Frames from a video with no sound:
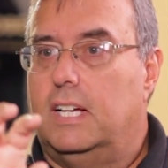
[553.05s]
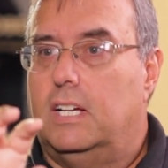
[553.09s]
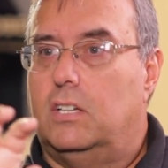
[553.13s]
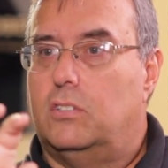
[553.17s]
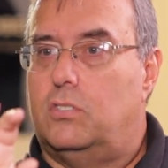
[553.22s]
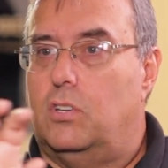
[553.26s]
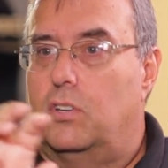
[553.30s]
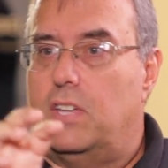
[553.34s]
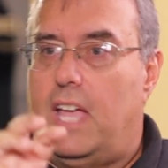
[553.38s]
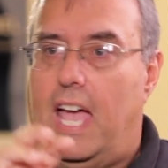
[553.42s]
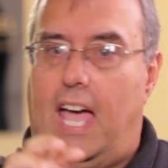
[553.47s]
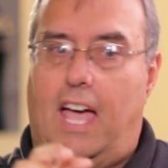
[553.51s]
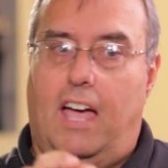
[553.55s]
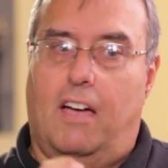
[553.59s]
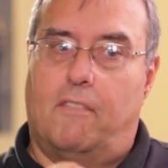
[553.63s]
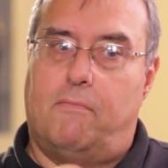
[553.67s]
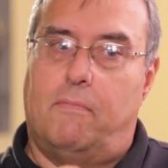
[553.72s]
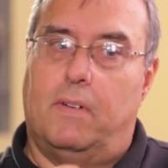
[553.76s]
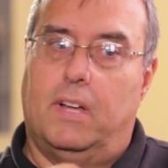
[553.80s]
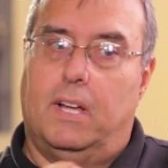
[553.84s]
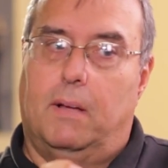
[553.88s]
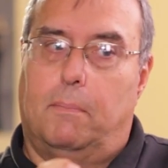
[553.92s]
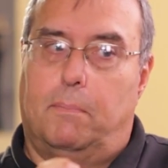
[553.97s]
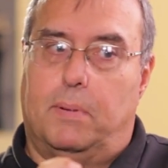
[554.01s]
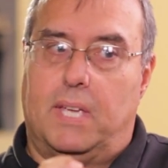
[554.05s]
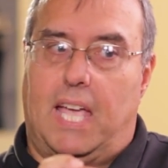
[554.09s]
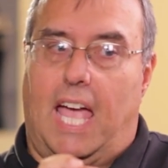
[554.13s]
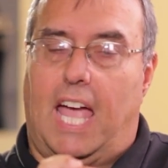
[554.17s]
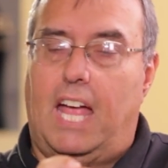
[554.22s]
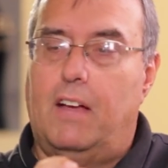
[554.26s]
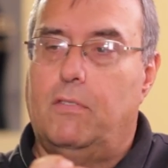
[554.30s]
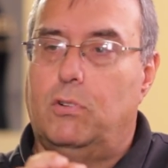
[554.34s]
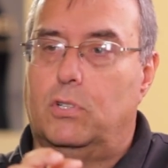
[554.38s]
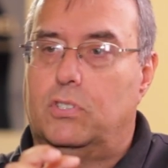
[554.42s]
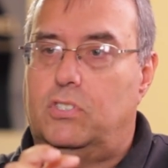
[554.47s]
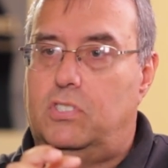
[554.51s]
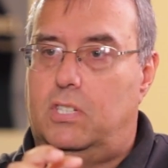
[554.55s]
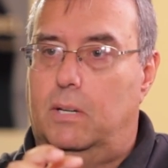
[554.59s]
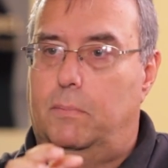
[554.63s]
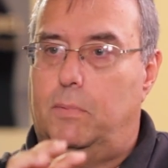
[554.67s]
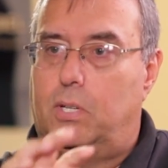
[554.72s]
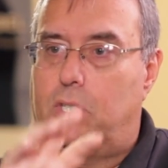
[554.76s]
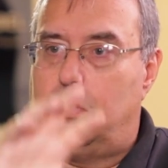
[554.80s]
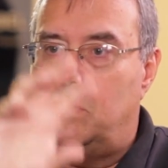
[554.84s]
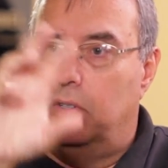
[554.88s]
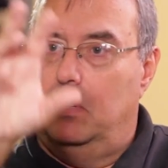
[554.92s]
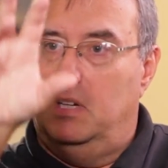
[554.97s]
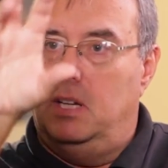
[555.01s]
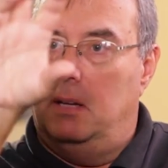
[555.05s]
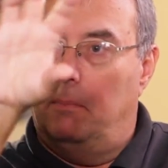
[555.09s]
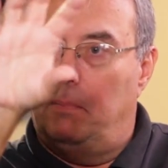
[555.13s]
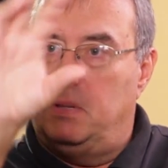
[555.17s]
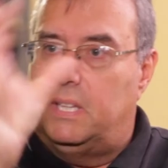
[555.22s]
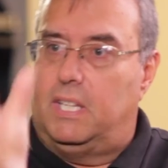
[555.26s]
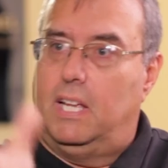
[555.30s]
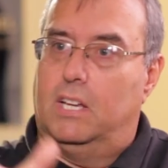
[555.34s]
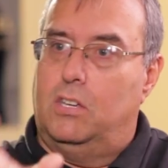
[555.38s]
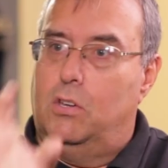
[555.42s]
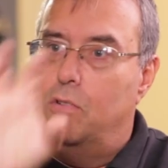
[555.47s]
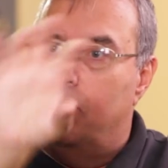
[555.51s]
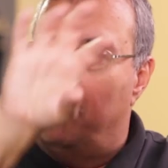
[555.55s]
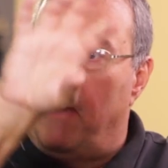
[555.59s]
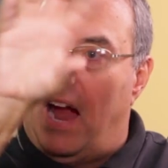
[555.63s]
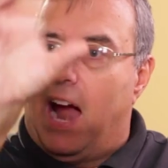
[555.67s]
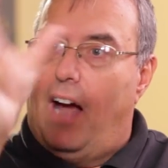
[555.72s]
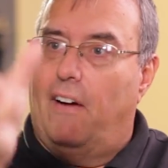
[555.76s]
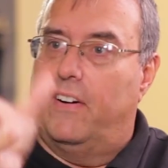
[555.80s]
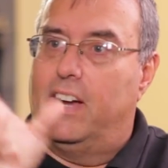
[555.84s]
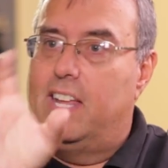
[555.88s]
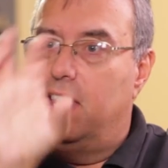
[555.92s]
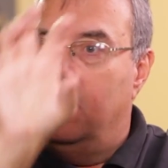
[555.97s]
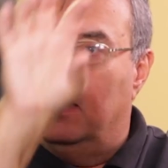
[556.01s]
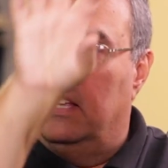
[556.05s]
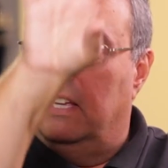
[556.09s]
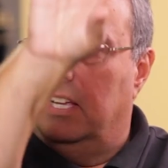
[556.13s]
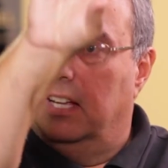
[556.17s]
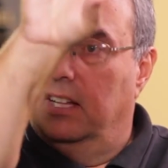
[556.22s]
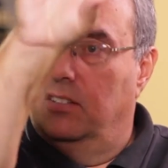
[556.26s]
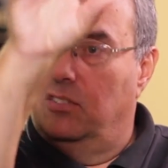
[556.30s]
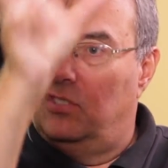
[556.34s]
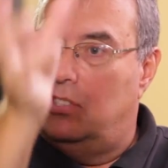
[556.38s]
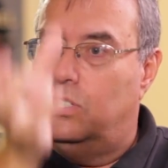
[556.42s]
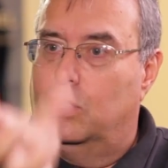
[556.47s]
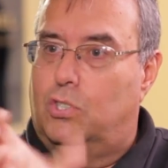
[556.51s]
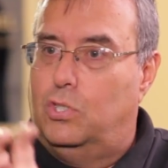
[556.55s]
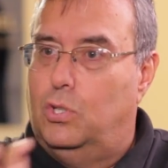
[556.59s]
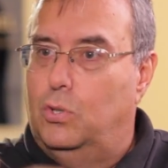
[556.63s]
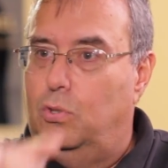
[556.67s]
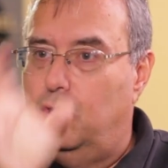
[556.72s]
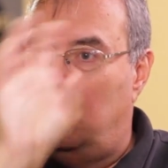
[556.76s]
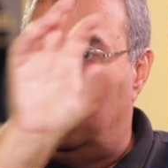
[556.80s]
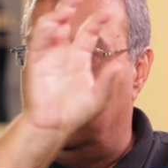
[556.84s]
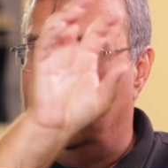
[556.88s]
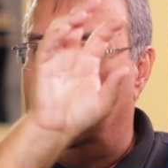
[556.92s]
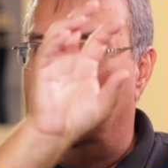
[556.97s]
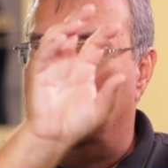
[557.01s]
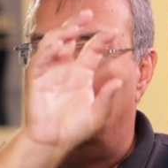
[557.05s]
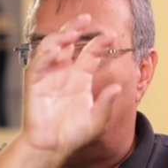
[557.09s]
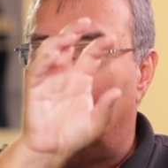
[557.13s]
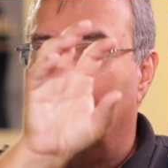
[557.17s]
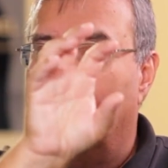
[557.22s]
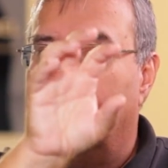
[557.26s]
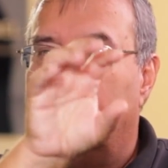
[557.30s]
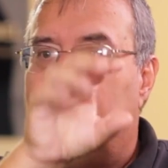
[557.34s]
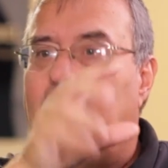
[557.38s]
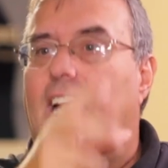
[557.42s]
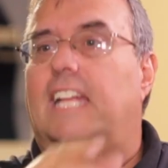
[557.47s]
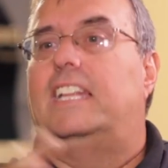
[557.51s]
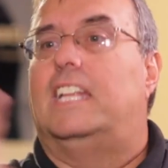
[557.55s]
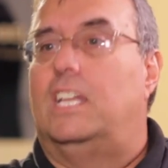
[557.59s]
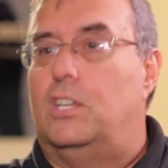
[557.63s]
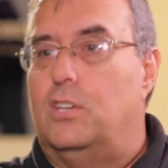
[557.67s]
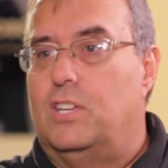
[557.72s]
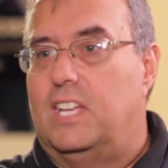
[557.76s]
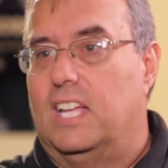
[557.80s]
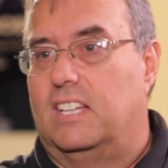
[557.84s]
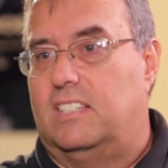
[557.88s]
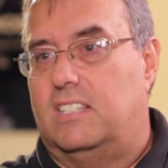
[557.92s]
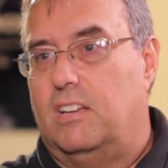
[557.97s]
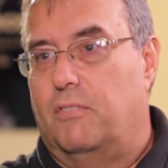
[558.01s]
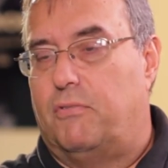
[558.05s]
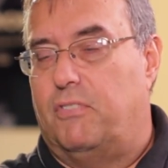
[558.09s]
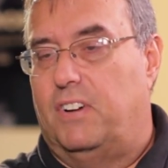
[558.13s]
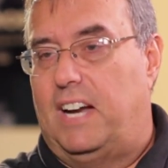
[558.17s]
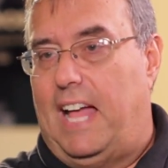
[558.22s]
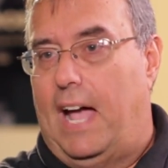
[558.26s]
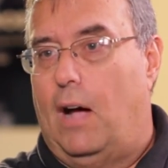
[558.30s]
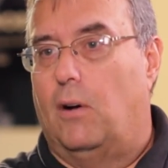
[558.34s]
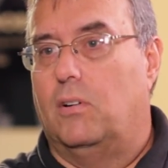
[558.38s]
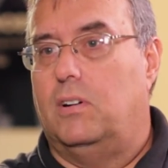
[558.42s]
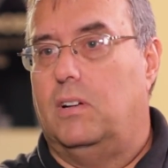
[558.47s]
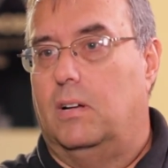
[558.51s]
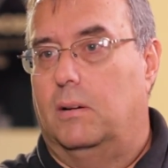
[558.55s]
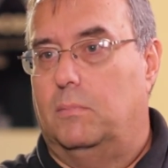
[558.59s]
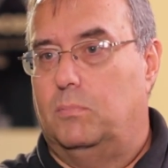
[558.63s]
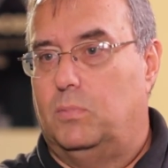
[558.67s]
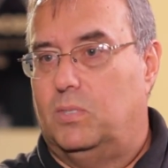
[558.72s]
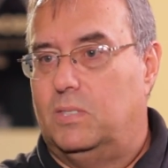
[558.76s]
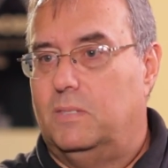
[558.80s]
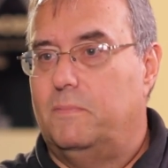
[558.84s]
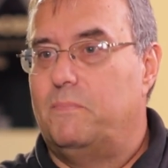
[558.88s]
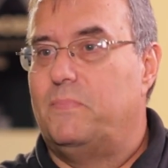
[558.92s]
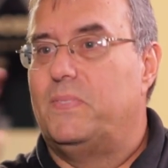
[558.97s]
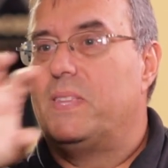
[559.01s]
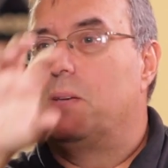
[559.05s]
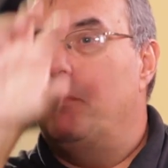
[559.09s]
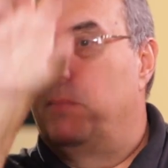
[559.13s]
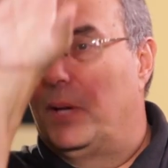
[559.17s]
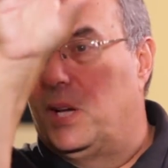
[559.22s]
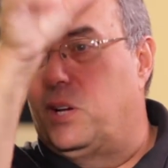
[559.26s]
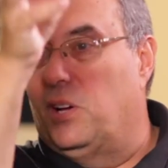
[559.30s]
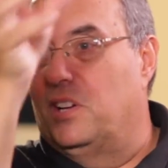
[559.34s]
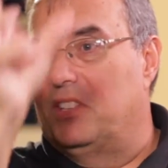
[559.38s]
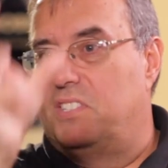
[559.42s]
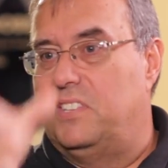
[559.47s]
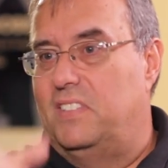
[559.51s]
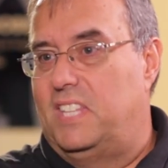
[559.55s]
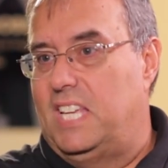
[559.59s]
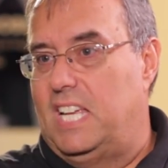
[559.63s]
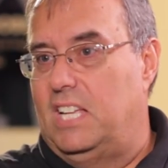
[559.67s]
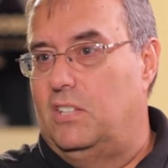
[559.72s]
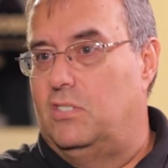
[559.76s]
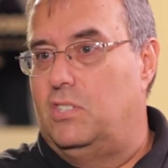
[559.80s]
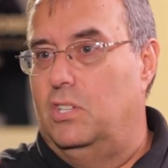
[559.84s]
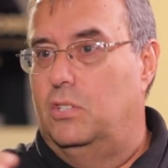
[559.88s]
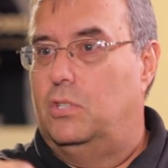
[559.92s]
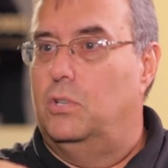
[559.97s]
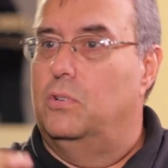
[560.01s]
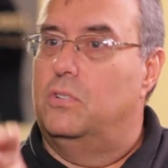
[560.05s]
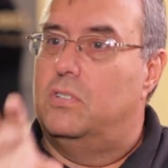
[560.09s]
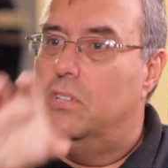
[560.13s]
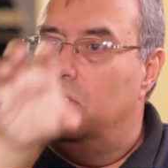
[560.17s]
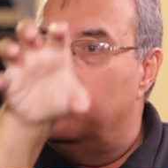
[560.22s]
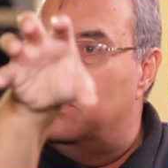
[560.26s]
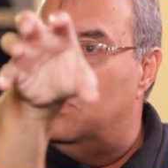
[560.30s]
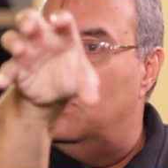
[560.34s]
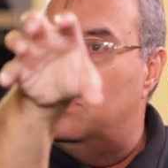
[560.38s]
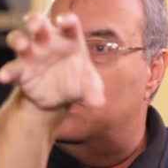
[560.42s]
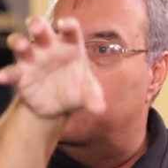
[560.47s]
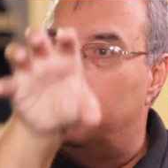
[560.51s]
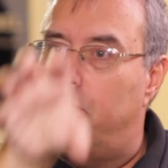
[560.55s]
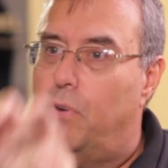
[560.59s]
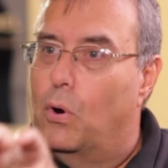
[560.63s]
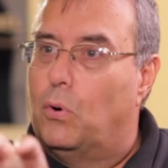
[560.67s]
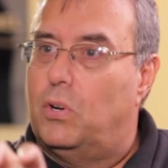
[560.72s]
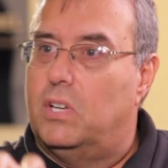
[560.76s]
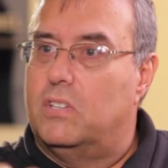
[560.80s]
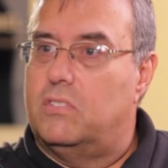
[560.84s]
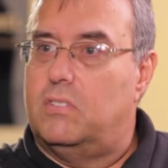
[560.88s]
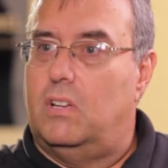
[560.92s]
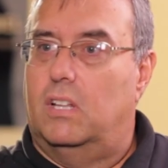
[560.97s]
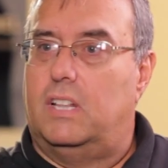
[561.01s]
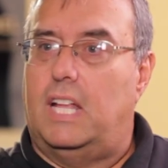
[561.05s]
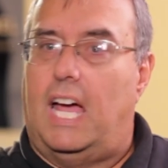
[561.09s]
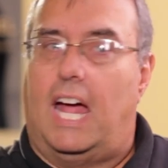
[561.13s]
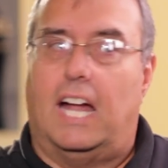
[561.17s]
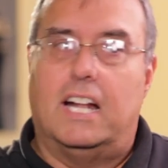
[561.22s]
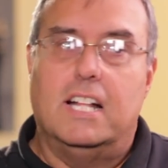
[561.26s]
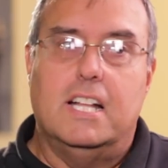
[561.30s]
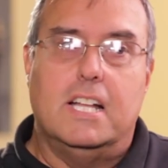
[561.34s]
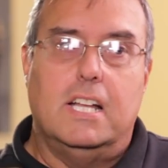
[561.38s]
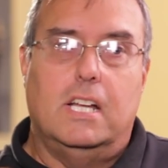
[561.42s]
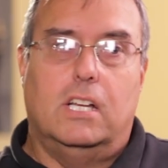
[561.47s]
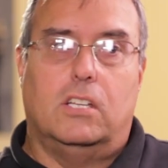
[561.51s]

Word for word: So you have behavioral symmetry, but then you vary the institutions, and then you get different outcomes because of the institution. So you focus on that.